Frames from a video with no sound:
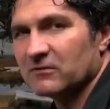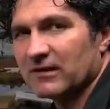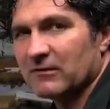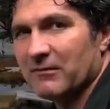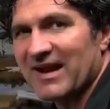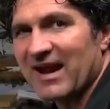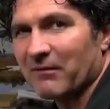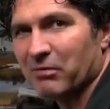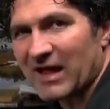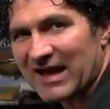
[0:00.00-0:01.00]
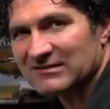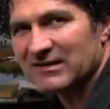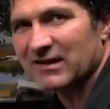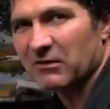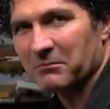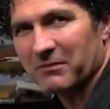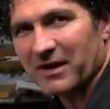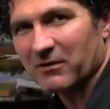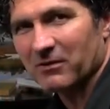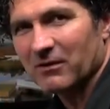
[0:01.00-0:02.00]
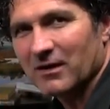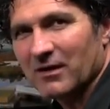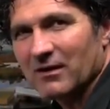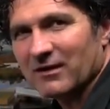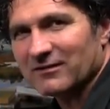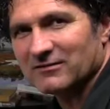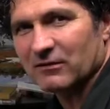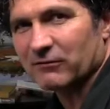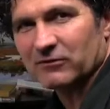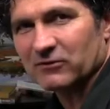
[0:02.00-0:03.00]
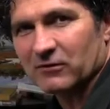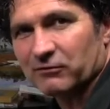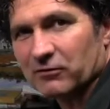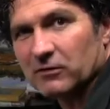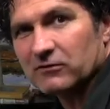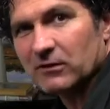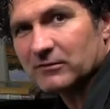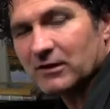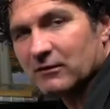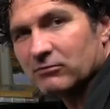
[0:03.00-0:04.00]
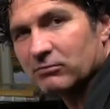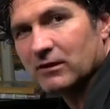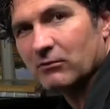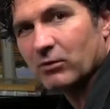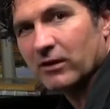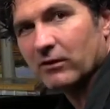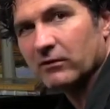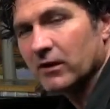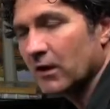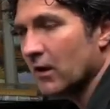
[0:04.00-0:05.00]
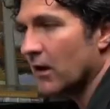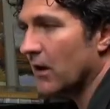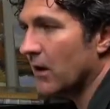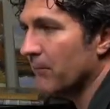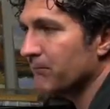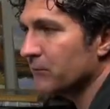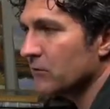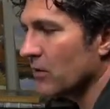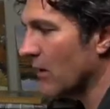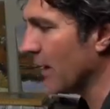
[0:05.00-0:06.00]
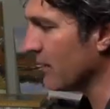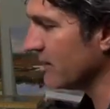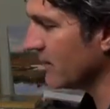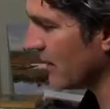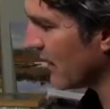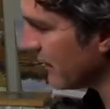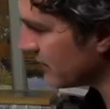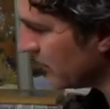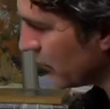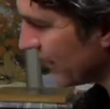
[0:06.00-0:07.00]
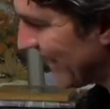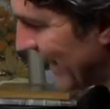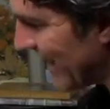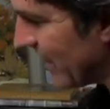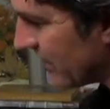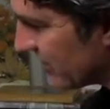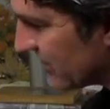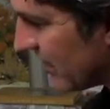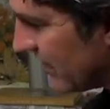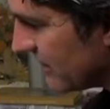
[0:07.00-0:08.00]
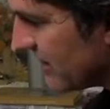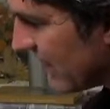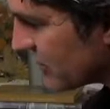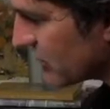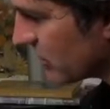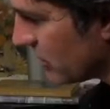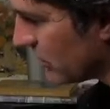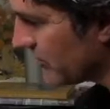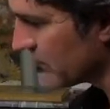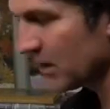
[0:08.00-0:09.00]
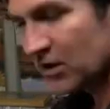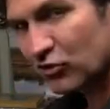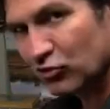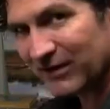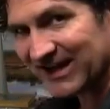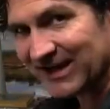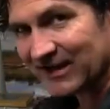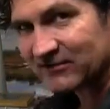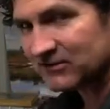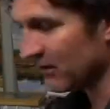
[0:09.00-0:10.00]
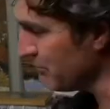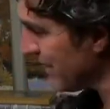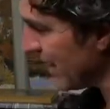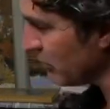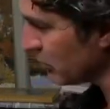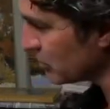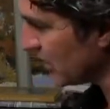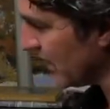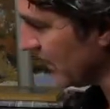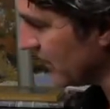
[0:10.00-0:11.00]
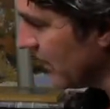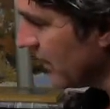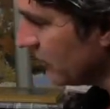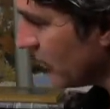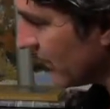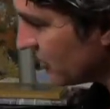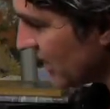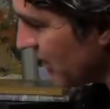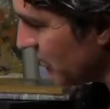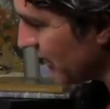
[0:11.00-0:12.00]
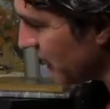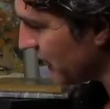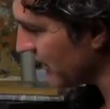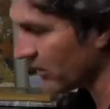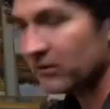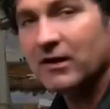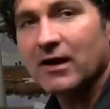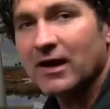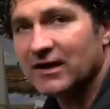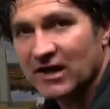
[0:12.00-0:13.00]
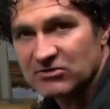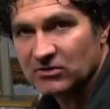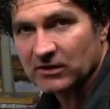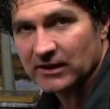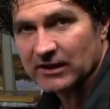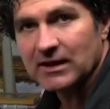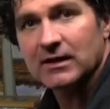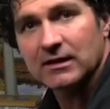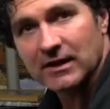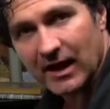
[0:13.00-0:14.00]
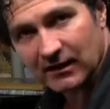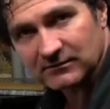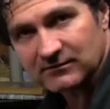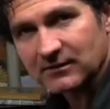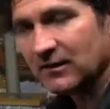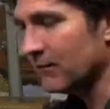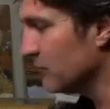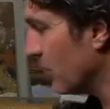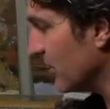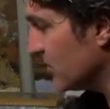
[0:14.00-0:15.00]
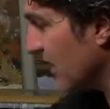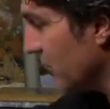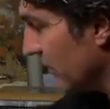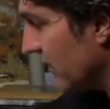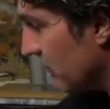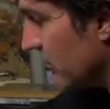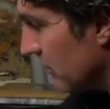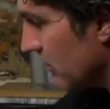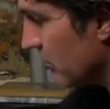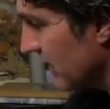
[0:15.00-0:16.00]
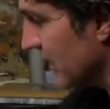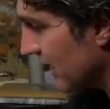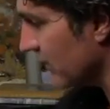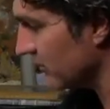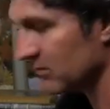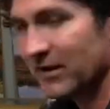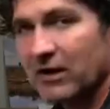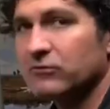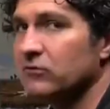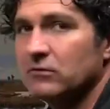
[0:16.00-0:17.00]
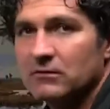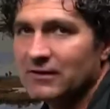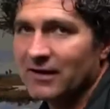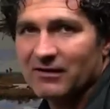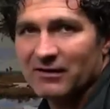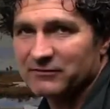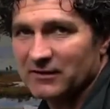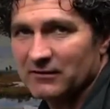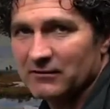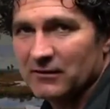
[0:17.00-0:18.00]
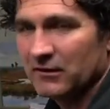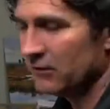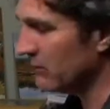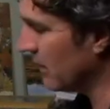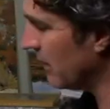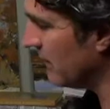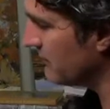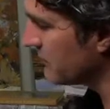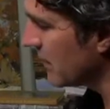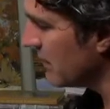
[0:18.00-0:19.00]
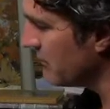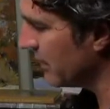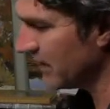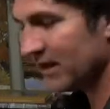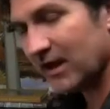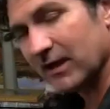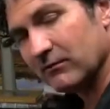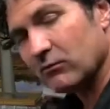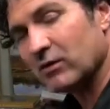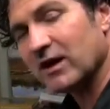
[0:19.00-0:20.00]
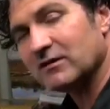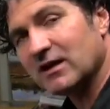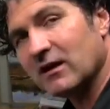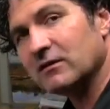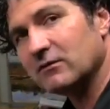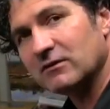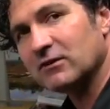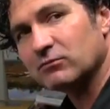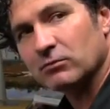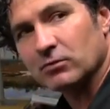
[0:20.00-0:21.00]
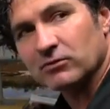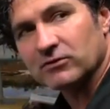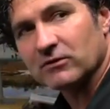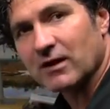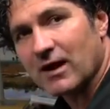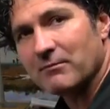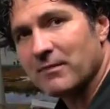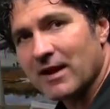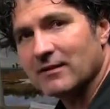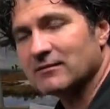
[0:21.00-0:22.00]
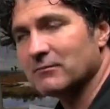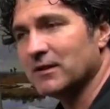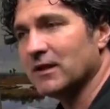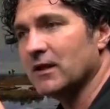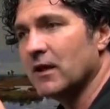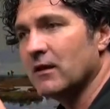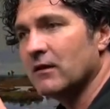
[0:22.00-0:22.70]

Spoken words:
looks like they're made out of plastic or metal, like Silver Surfer or something. It looks really weird. So I like the organic, slight textural grittiness of manual shading. Do I shade with my finger? Occasionally. Yes. Do I shade with it ridiculous amounts? Not often. But again, when I tell you these rules, they're not meant to be,